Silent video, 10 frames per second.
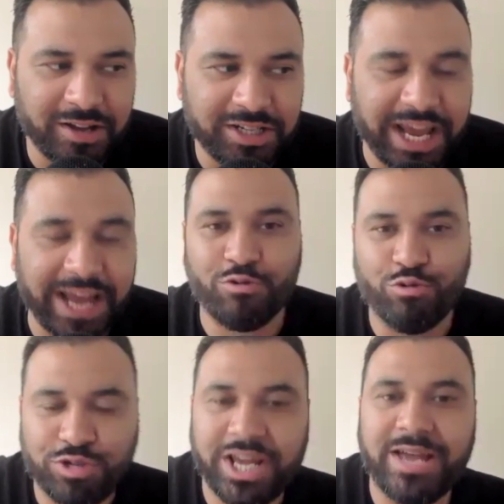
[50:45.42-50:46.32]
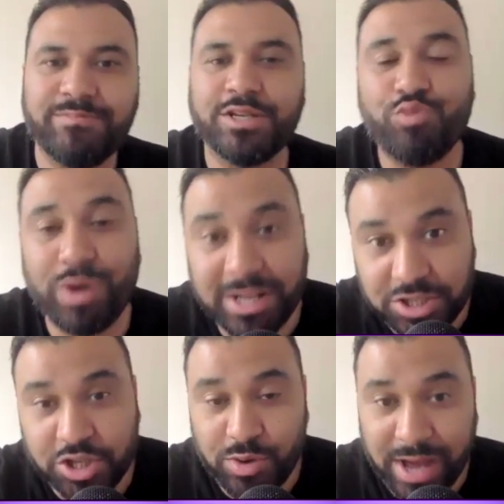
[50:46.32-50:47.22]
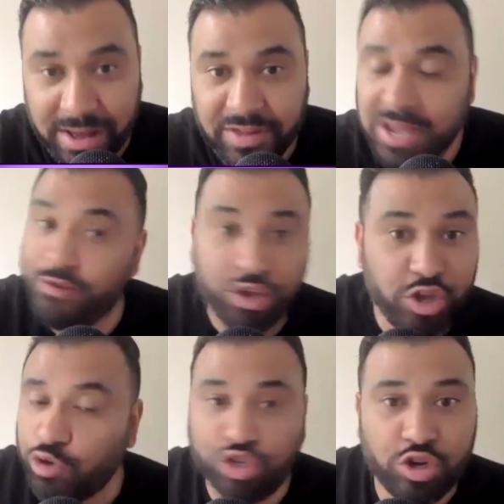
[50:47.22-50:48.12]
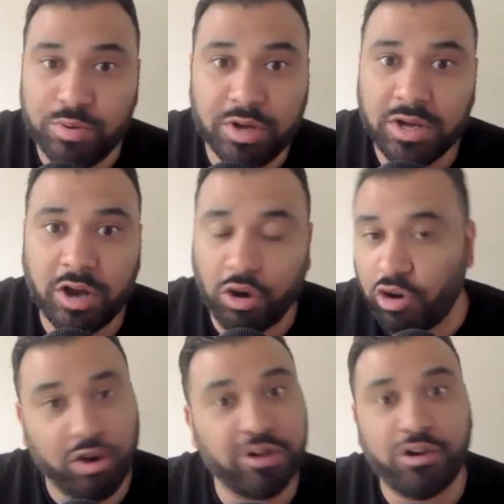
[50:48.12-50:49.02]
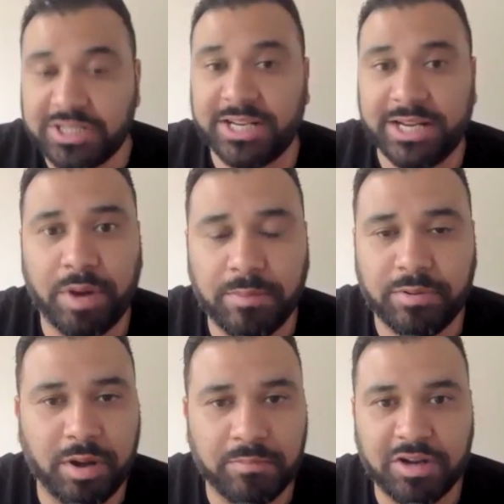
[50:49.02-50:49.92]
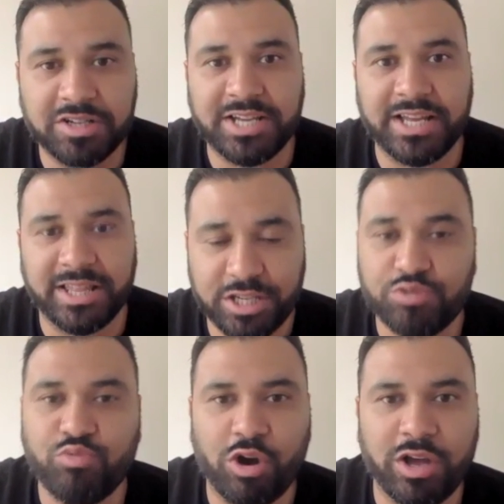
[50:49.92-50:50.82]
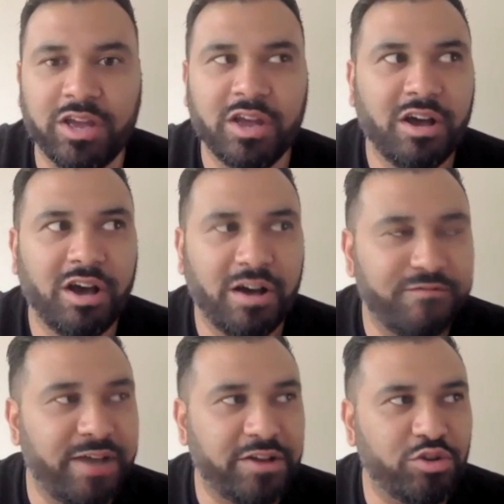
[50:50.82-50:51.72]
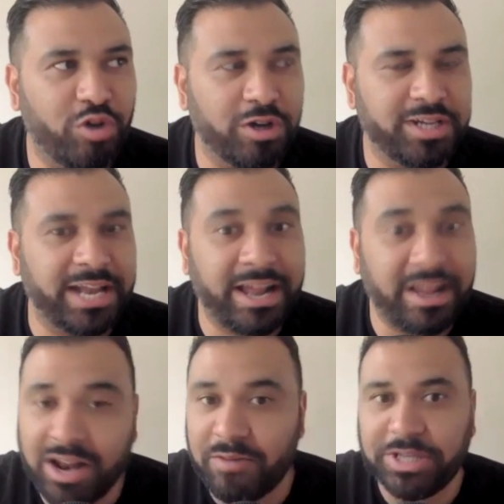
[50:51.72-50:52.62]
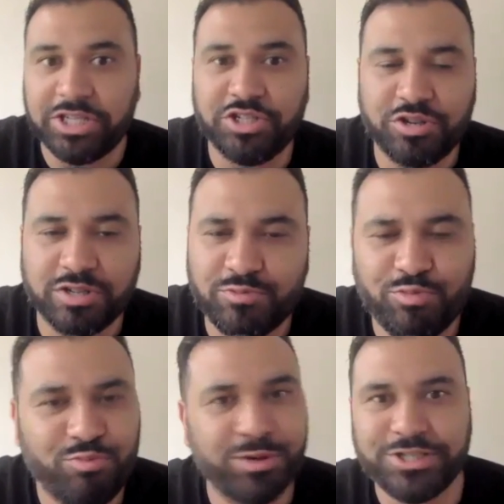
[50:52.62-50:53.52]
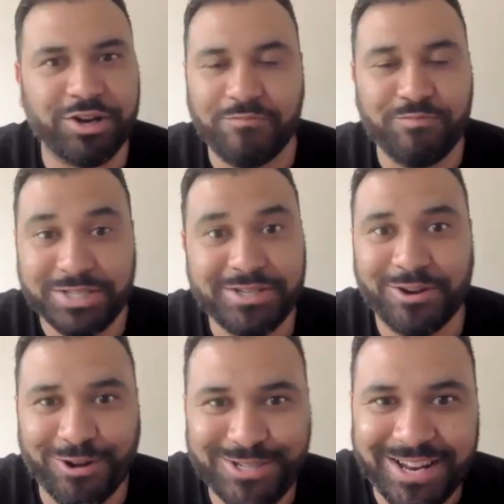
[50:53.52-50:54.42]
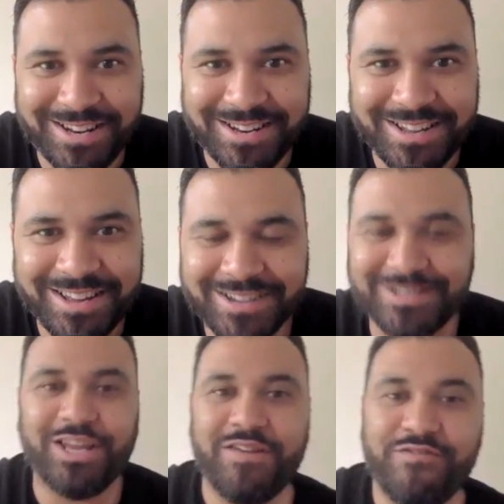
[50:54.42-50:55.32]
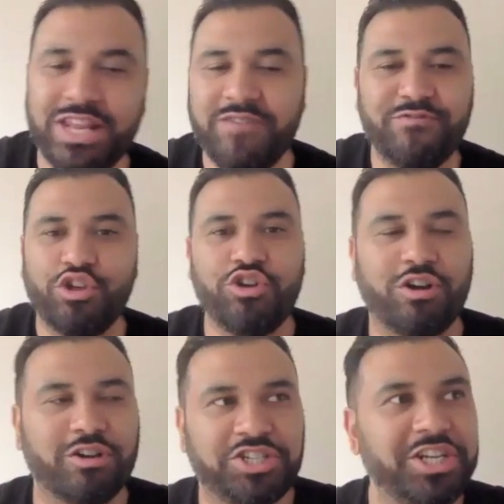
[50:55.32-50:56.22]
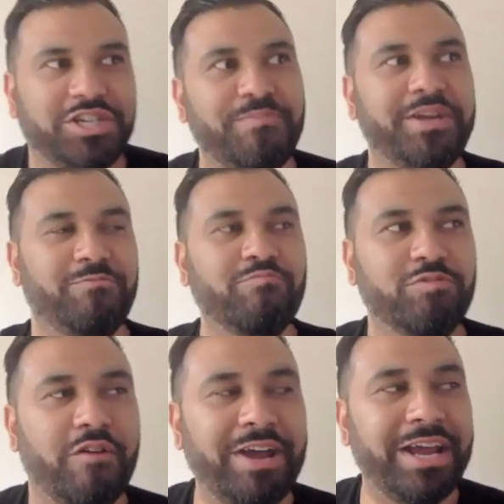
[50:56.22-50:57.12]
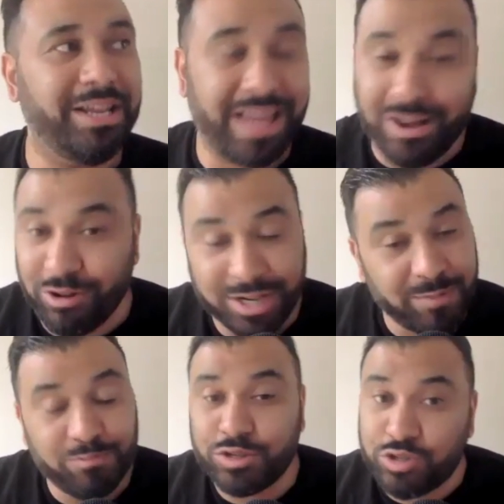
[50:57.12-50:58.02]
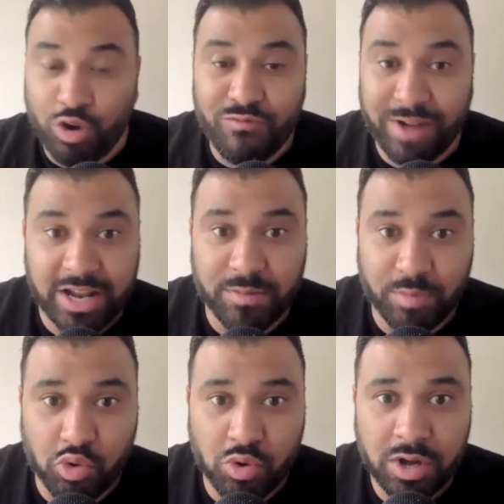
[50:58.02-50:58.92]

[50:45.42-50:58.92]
technical terms as well as you have, even on YouTube. Honestly, I'm not just saying that. This is why I found your content, and I messaged you. I said, I'm missing your content, because even though you're not teaching me directly, that content was so valuable.